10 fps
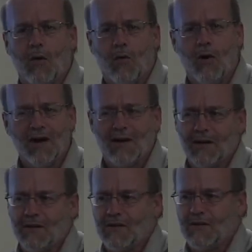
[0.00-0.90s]
what
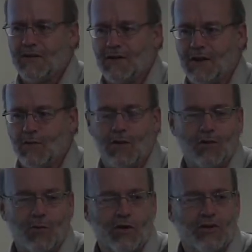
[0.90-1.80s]
is the
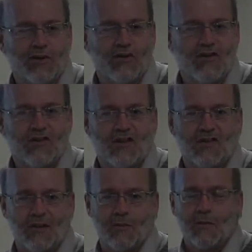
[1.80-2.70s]
renewable energy
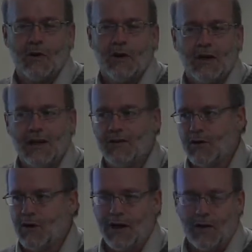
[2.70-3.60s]
system
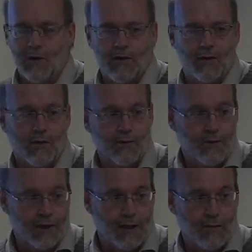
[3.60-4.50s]
integrating with or
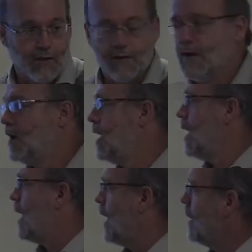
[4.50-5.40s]
fitting with?
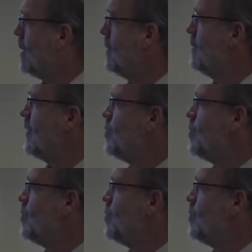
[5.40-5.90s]
And I include this